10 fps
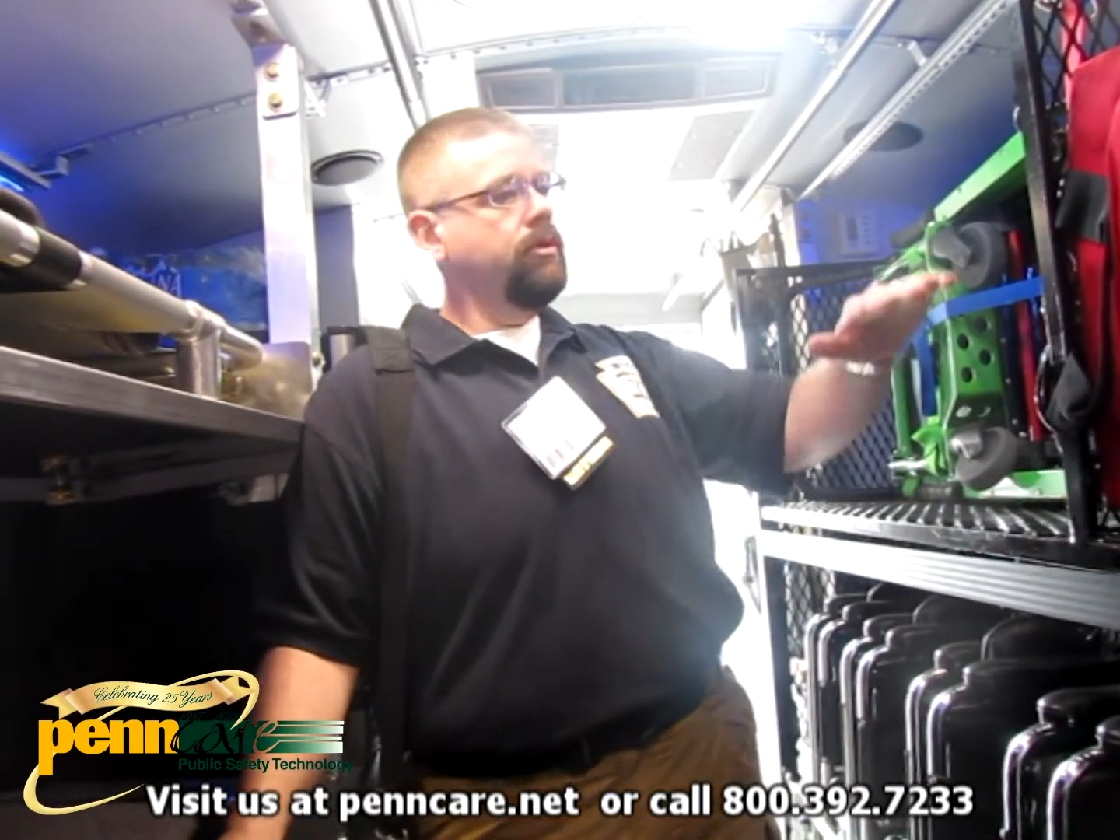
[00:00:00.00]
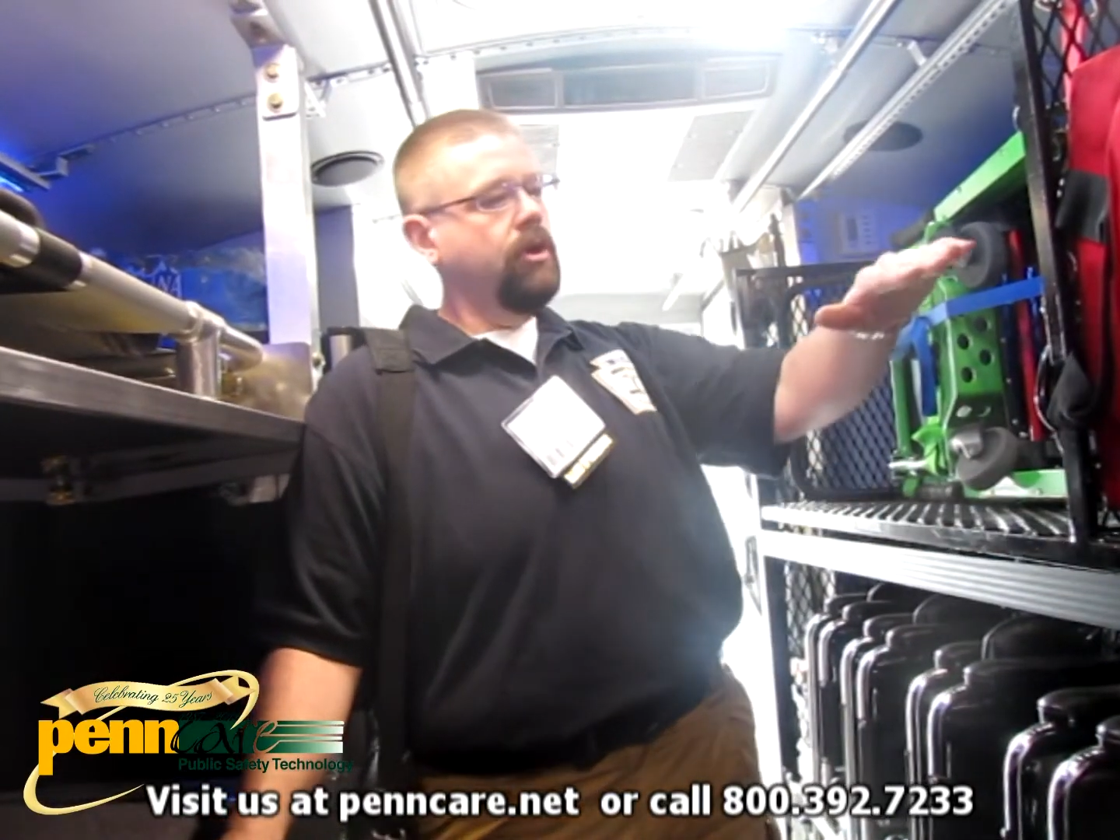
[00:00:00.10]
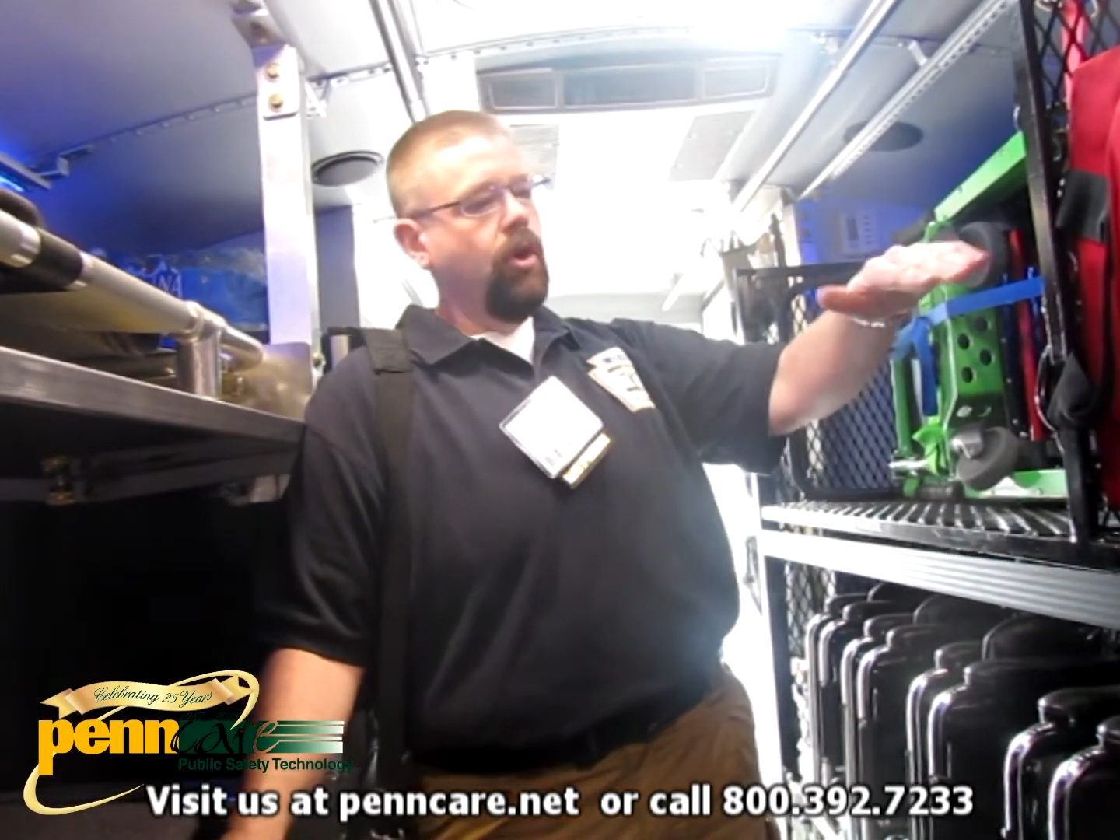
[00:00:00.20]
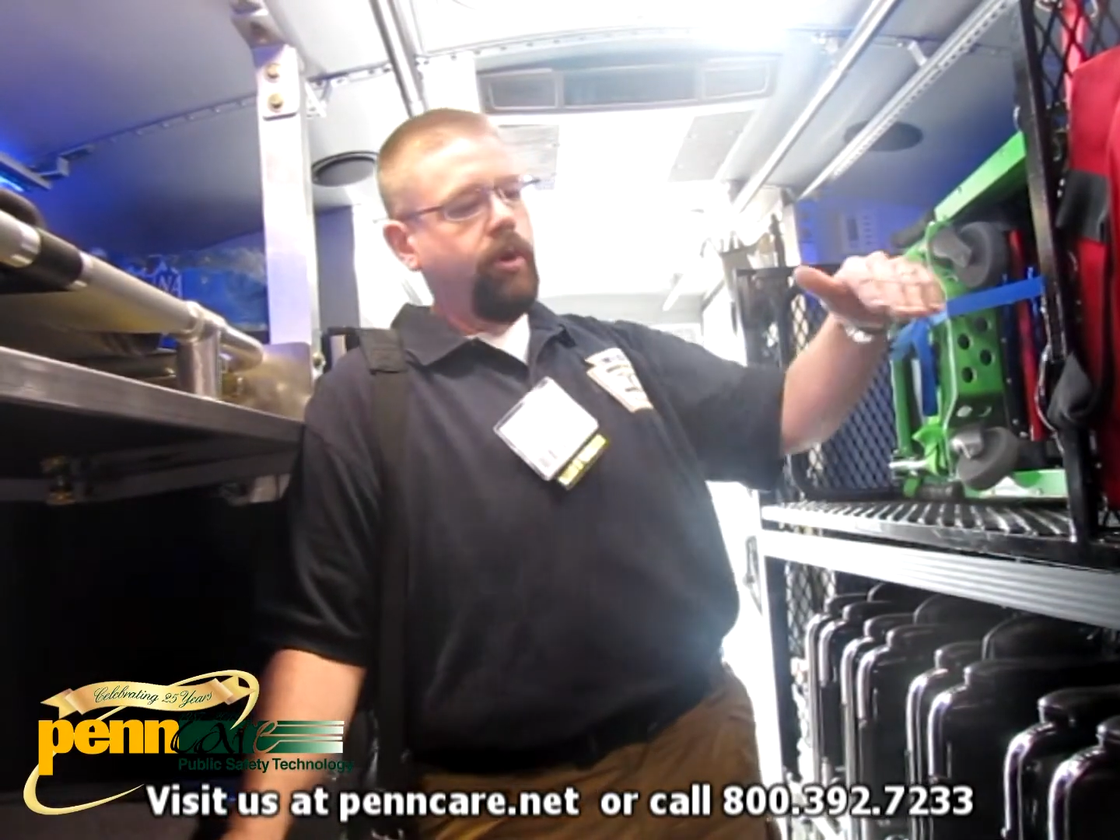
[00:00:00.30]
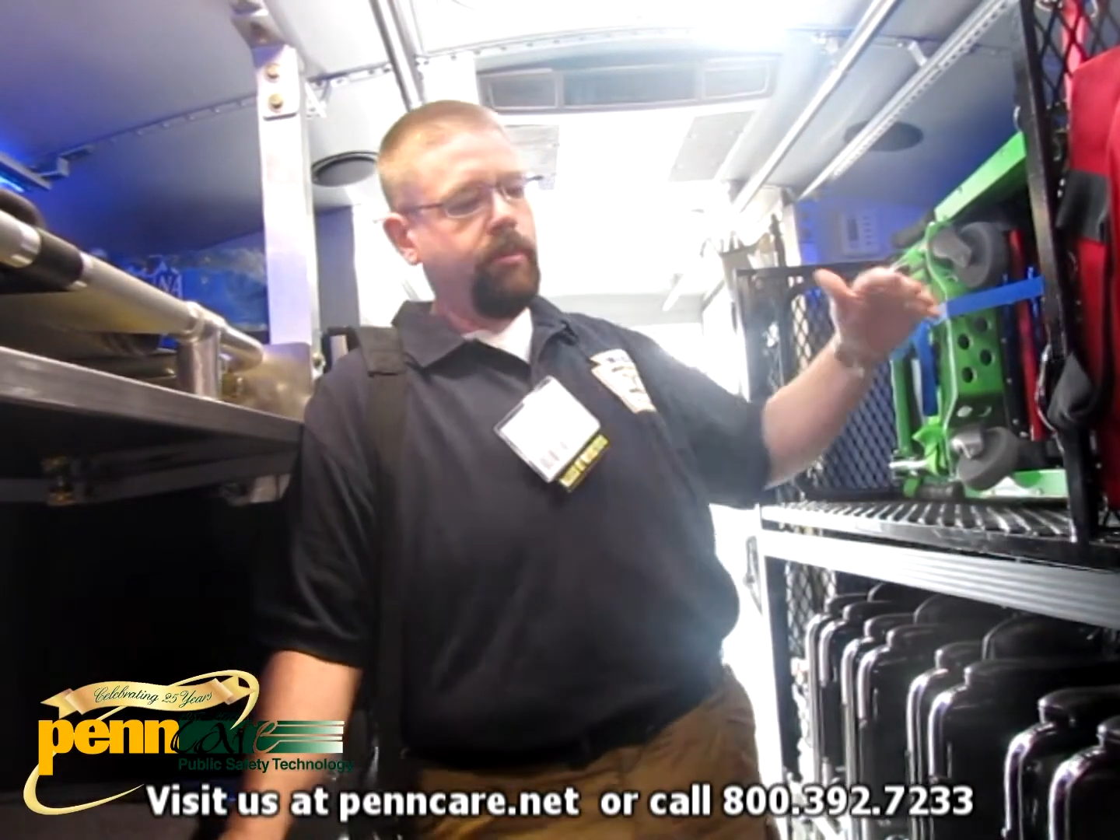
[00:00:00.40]

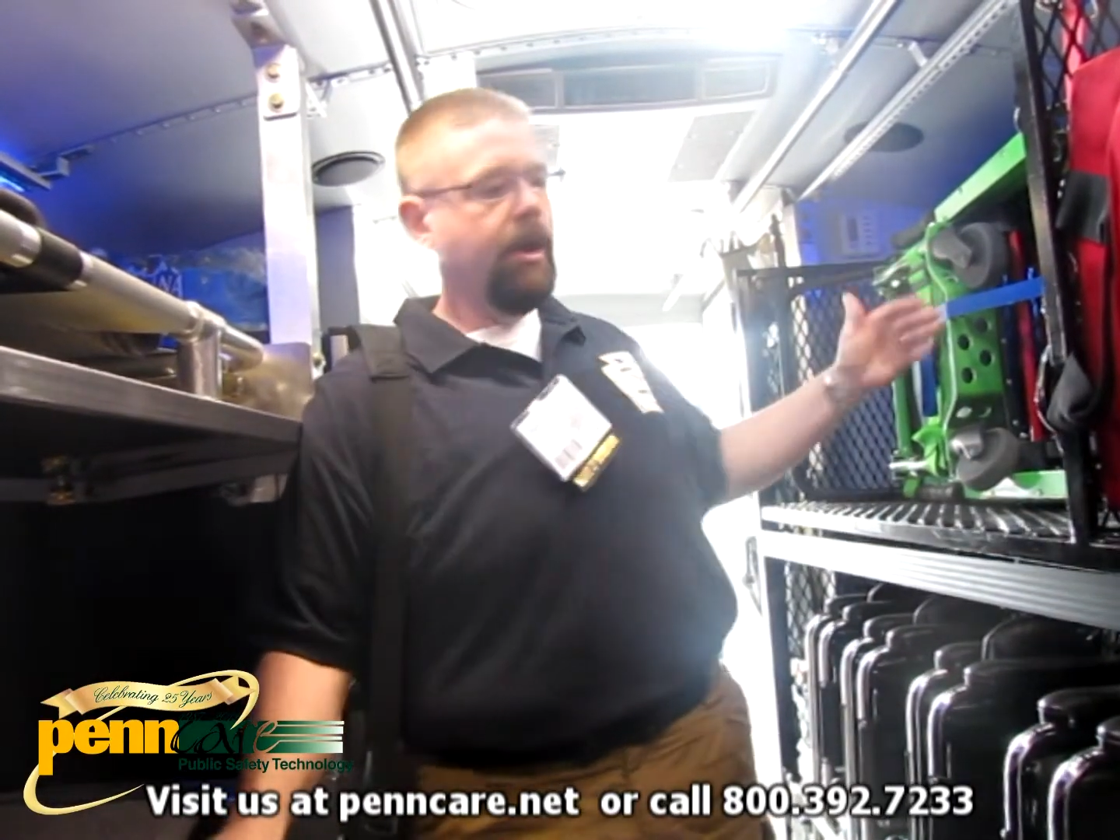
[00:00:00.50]
going